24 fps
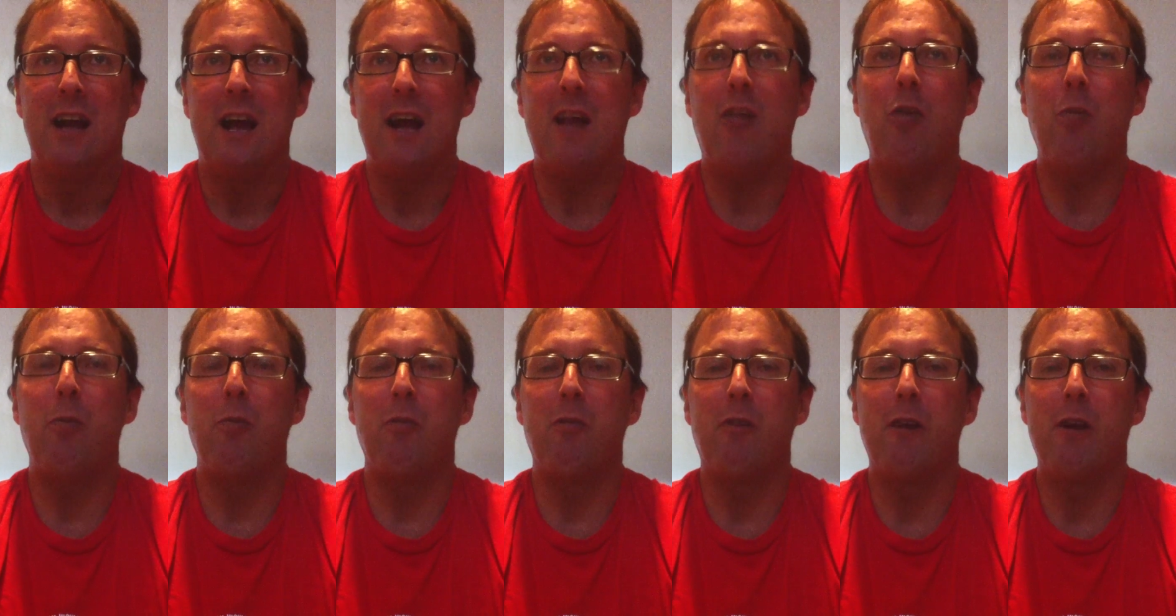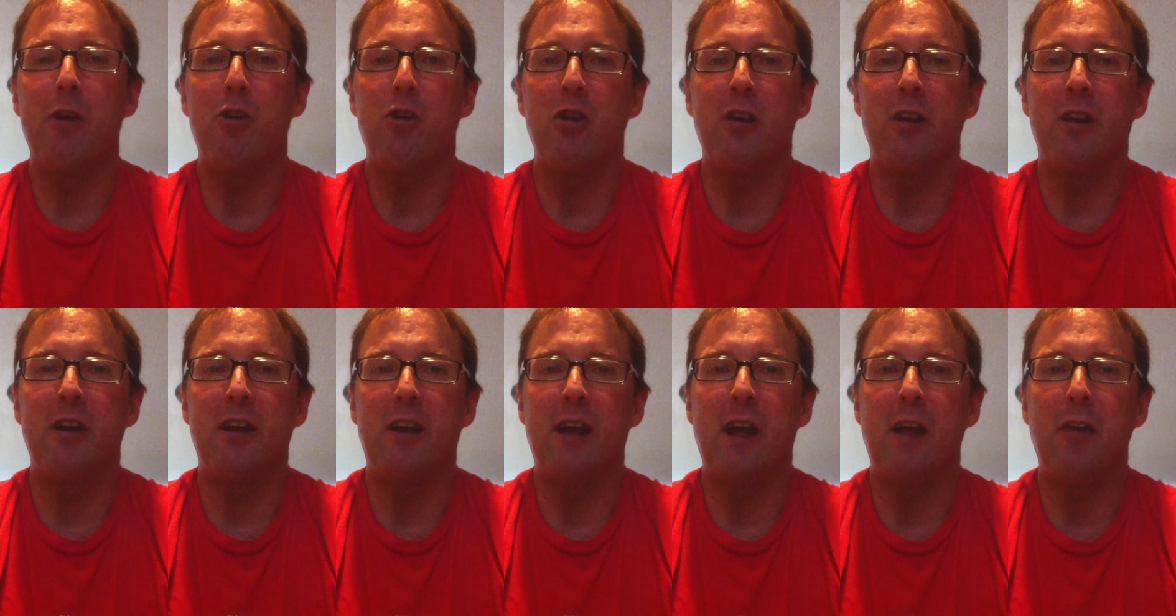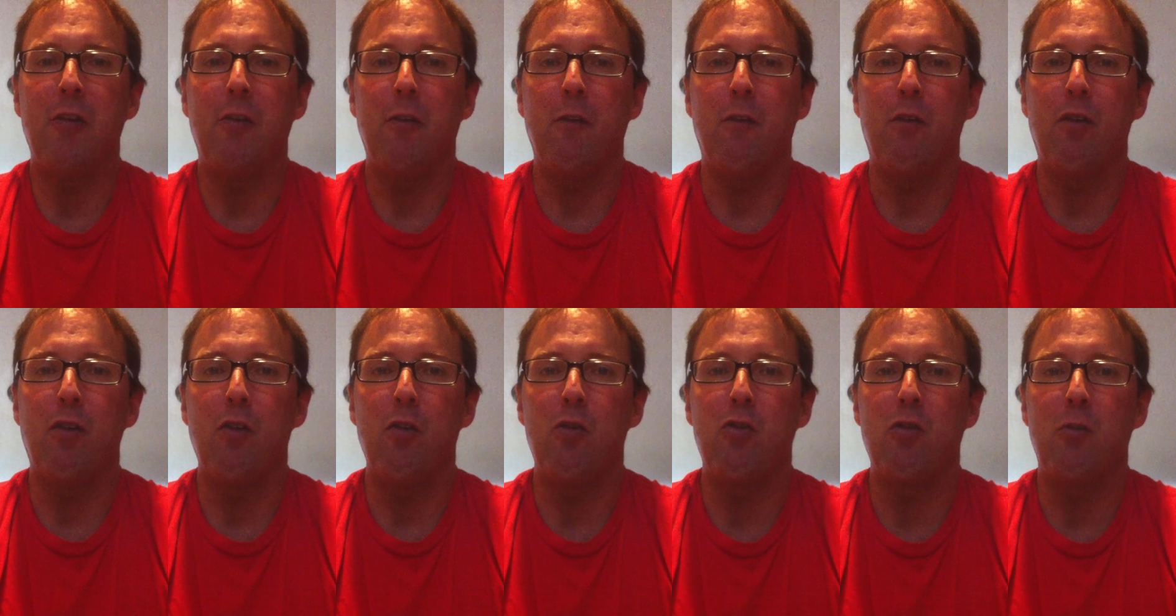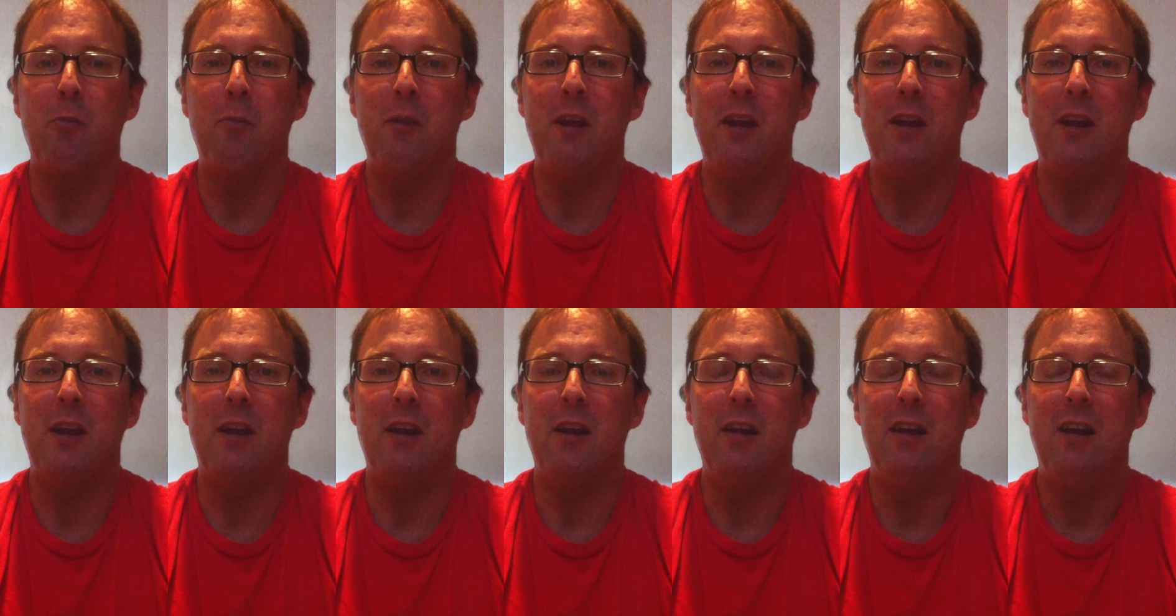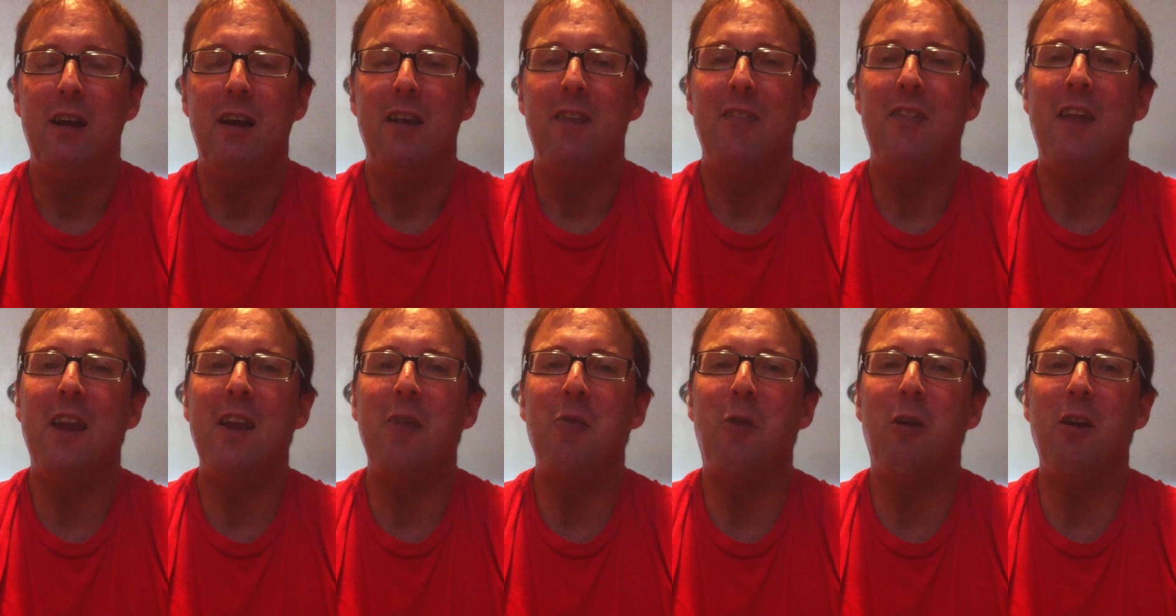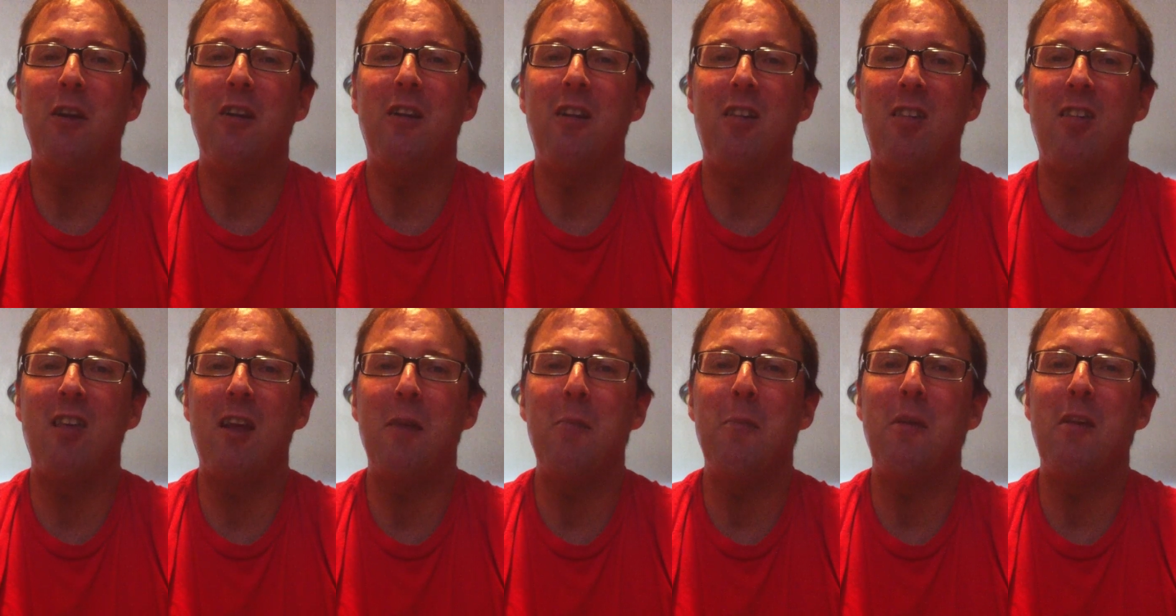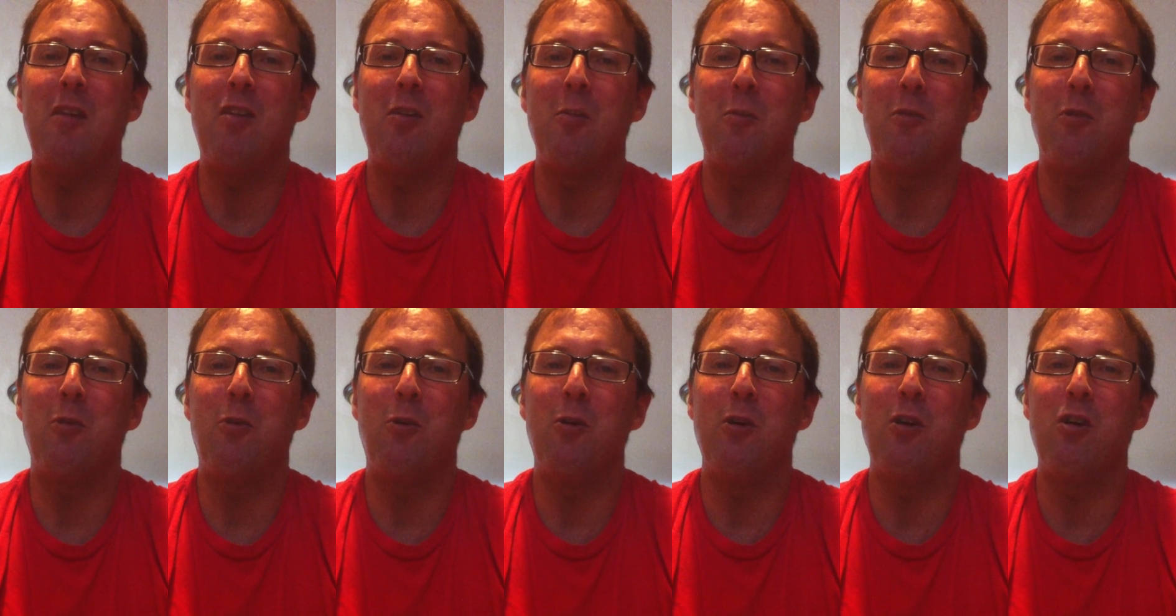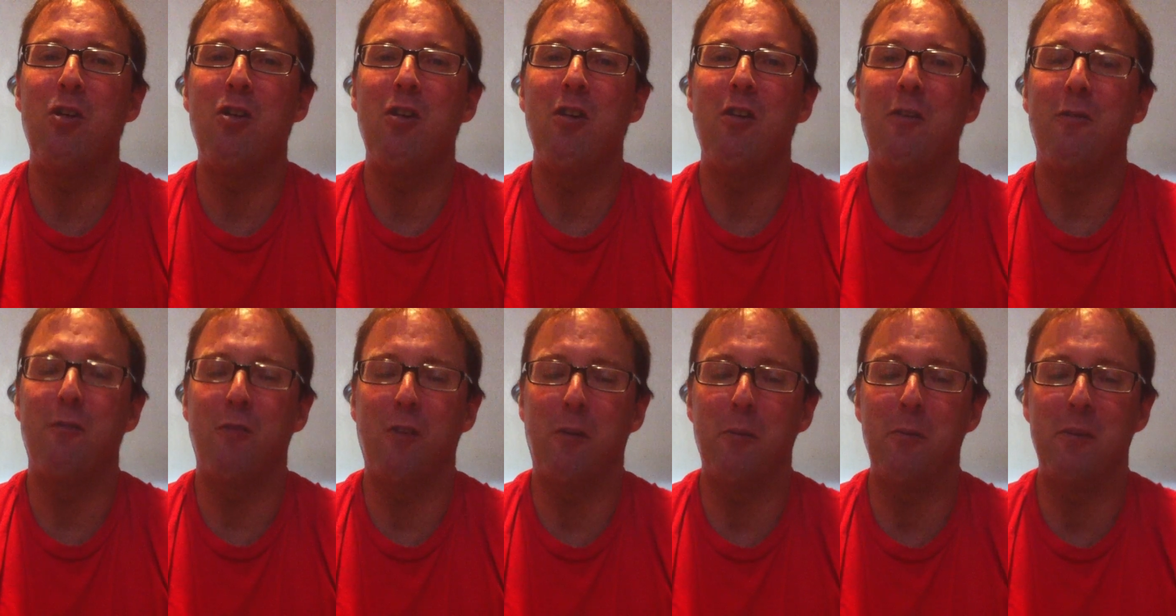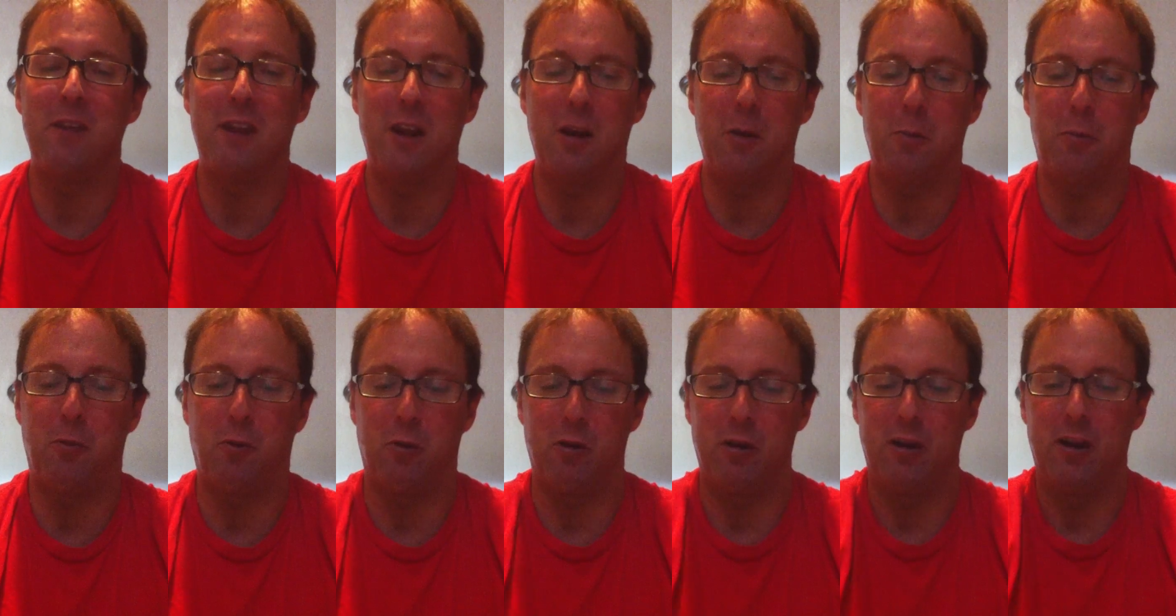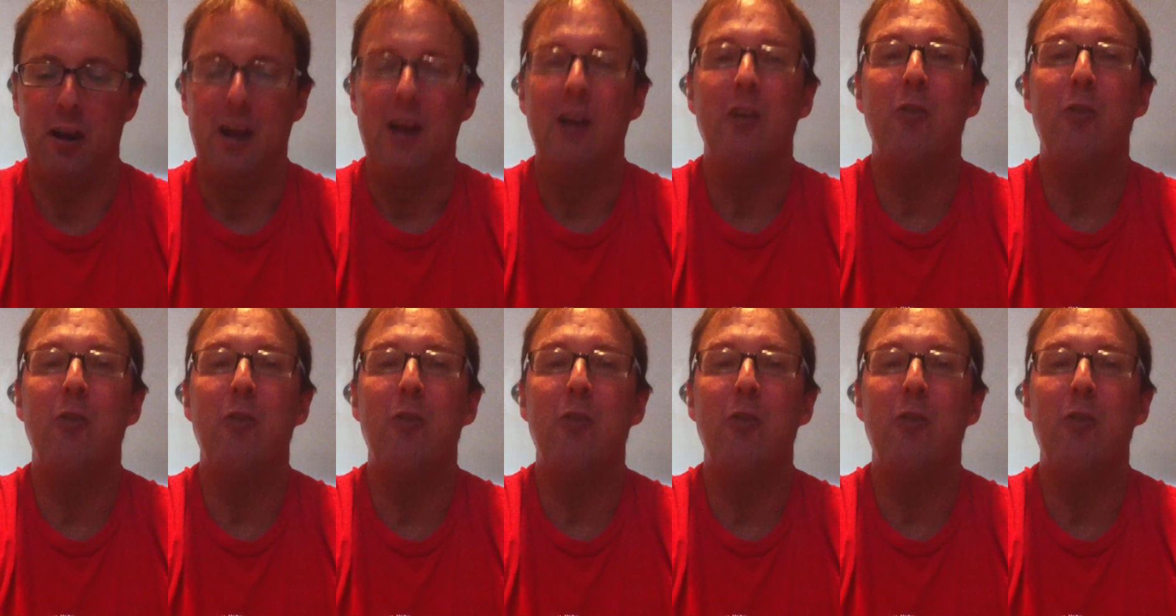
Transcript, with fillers: exploration together of social media that he wanted to send me some toys from the airport.